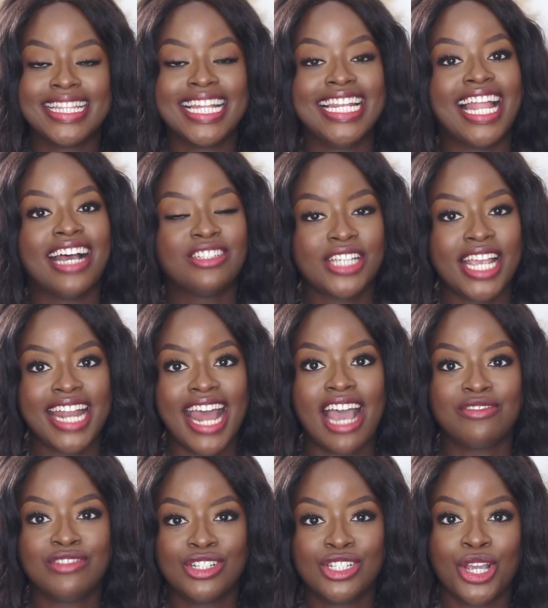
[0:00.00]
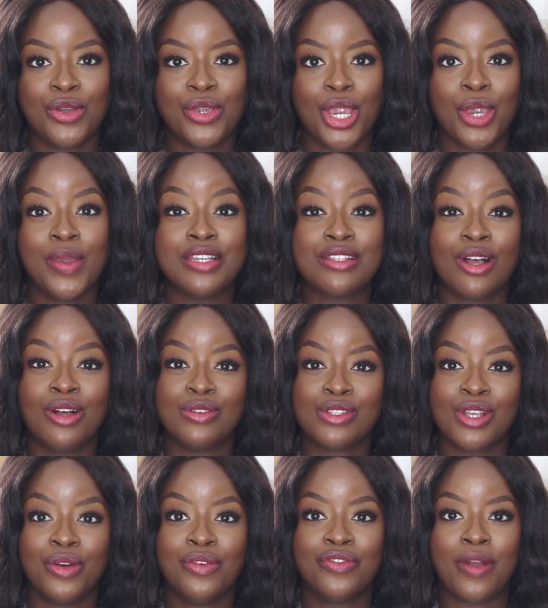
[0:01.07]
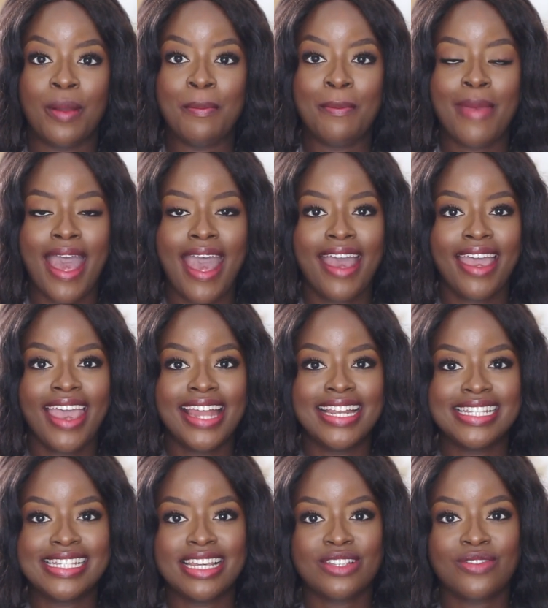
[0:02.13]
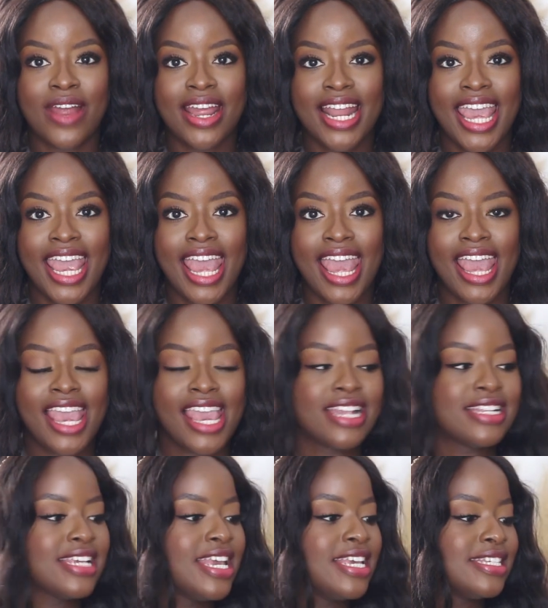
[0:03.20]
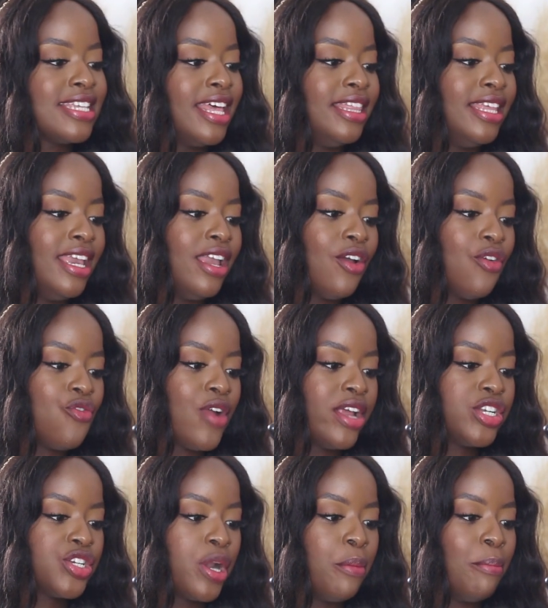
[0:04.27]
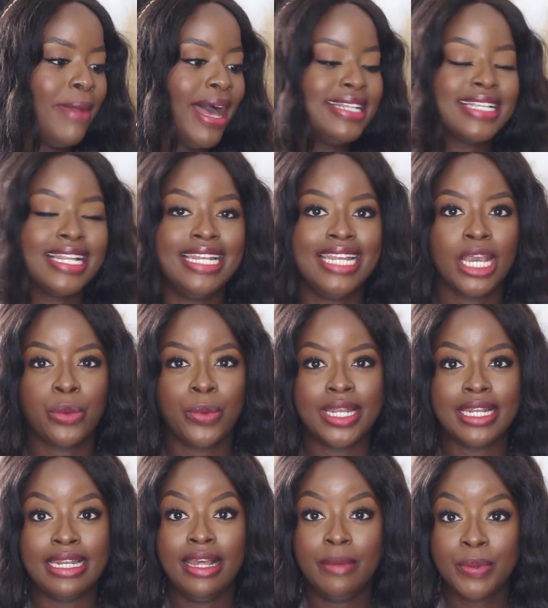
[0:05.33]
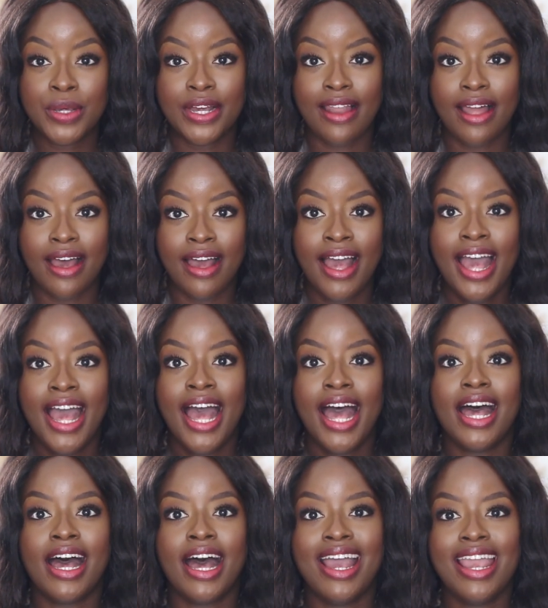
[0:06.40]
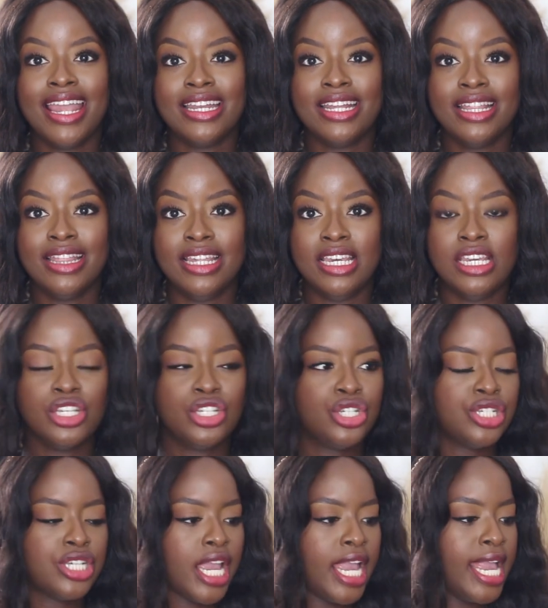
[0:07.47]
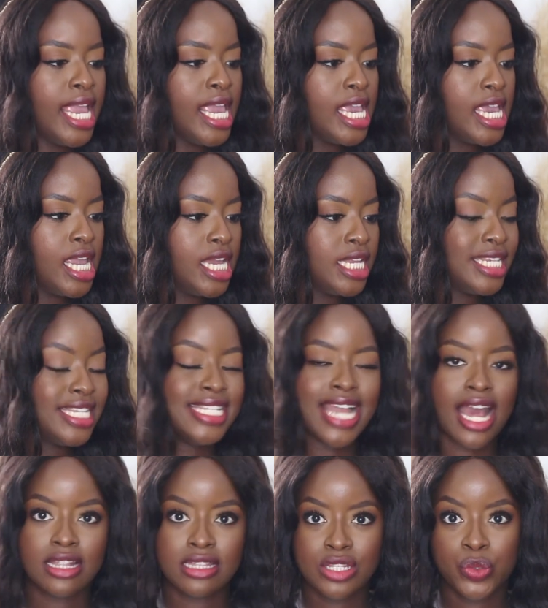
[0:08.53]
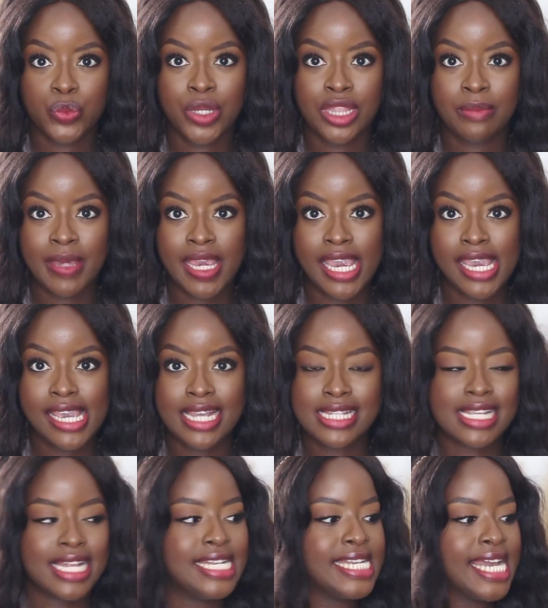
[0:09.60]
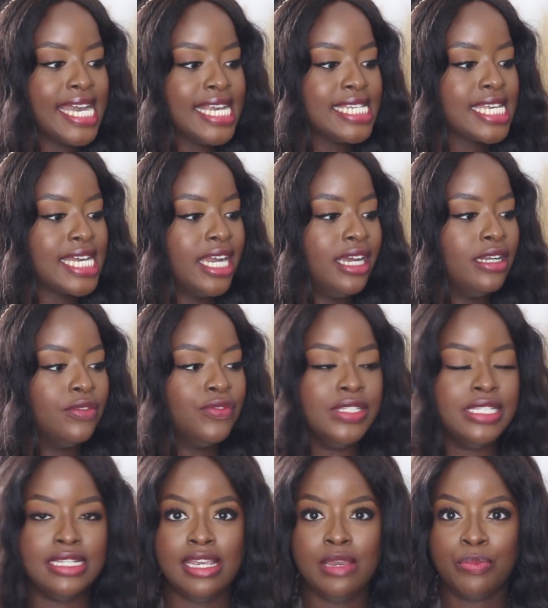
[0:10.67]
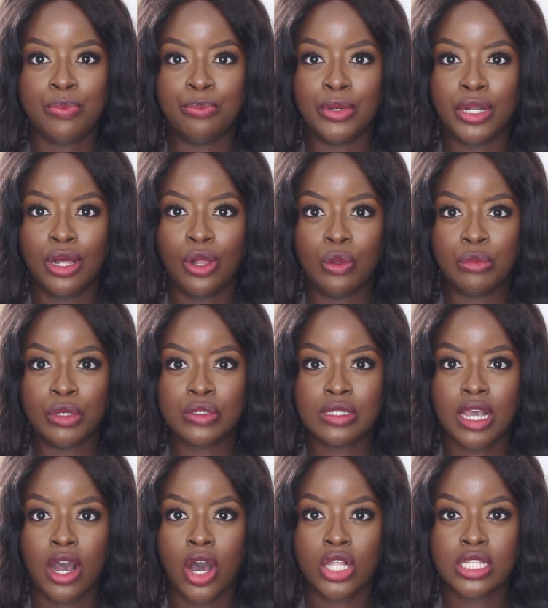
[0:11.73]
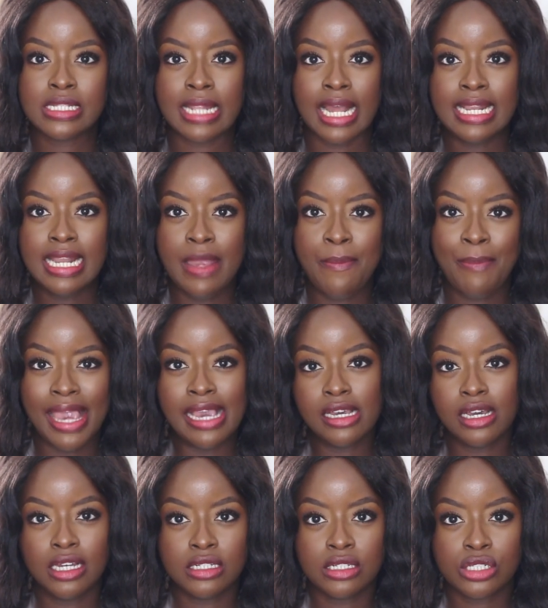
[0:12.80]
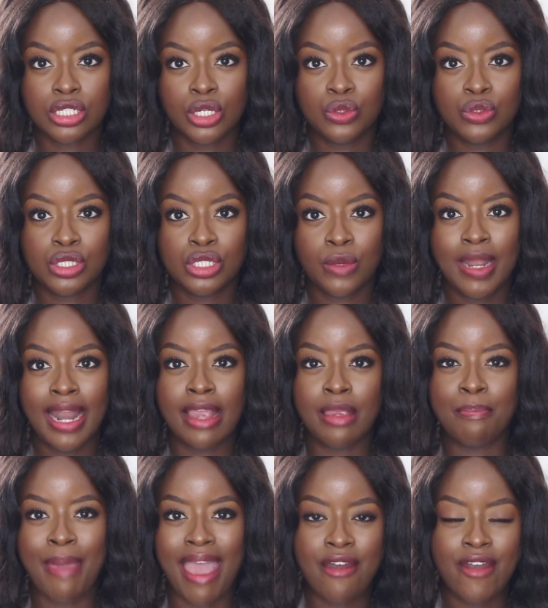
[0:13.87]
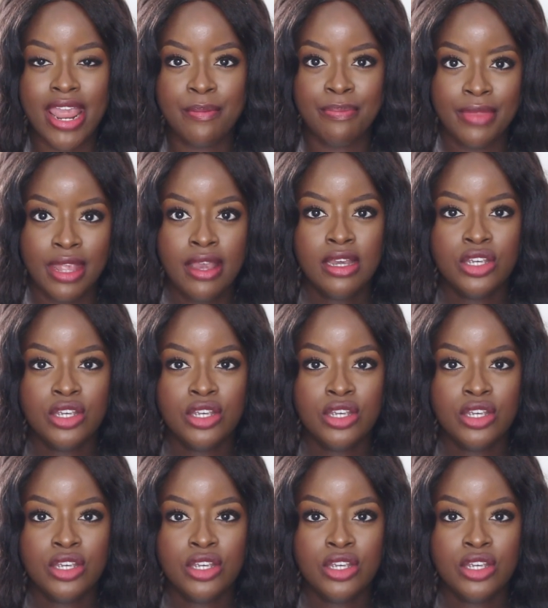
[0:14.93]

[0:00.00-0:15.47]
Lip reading: The last shade I have to show you is also from MAC, and it's this right here. It is the Retro Matte Liquid Lip Color in the shade Dance With Me. It's a nice kind of deep, but almost got slightly pink undertones to it, like berry